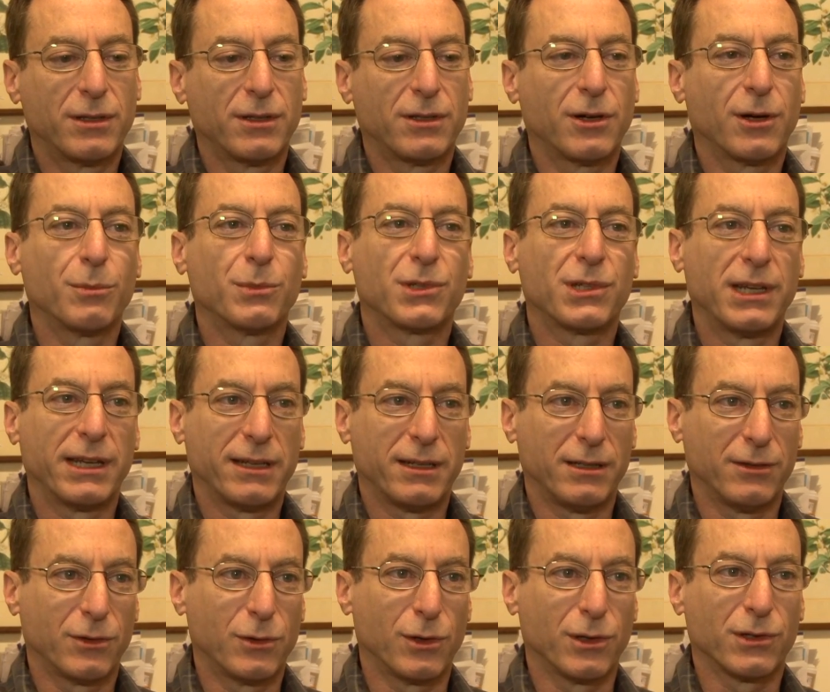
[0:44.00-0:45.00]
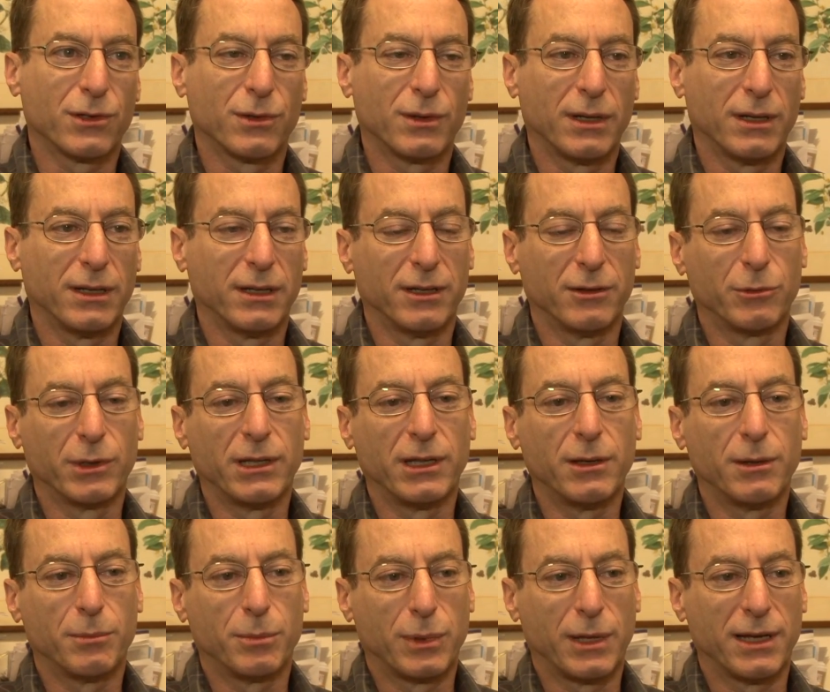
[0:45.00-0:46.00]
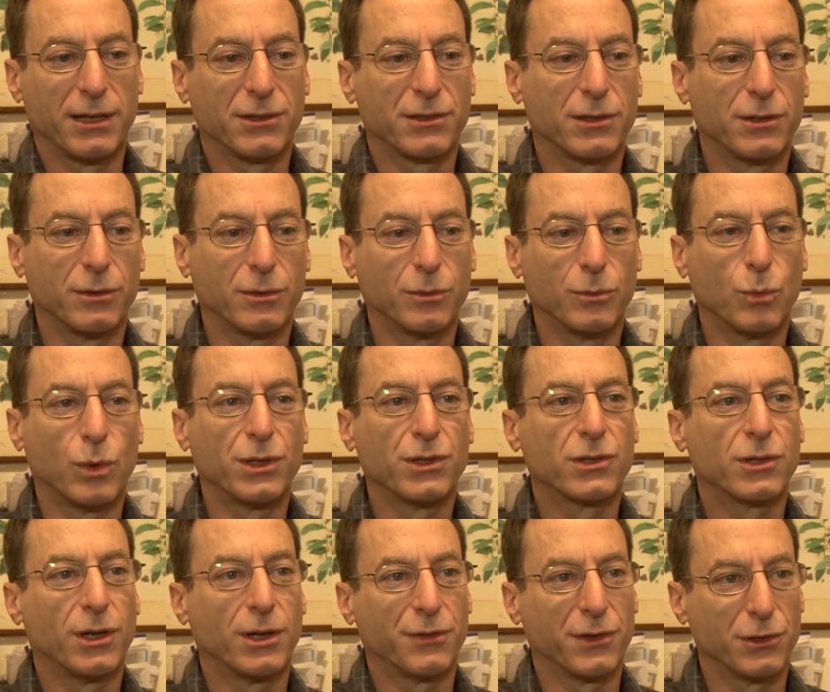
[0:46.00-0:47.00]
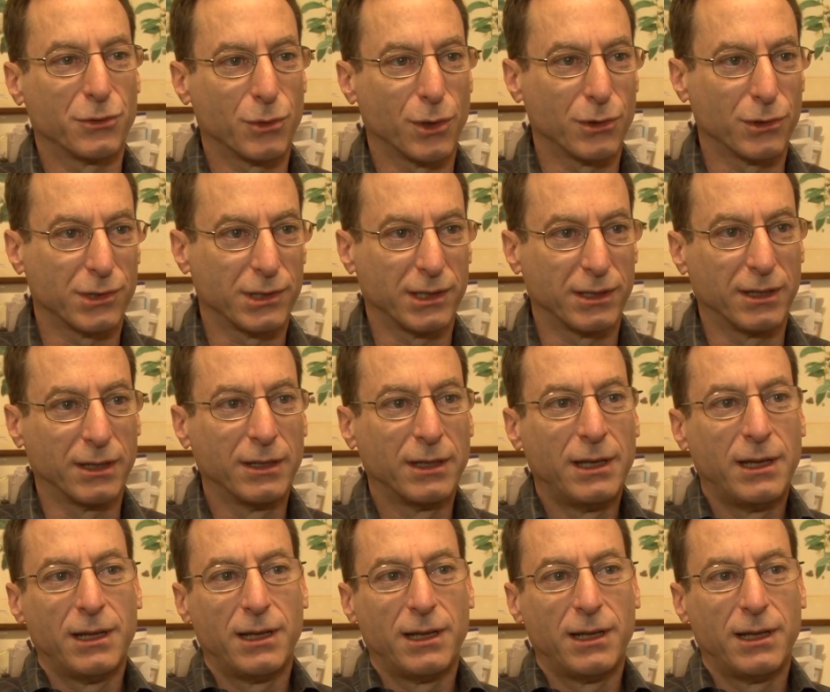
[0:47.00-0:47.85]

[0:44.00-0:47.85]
term stale, of course, really applies to once coffee is roasted.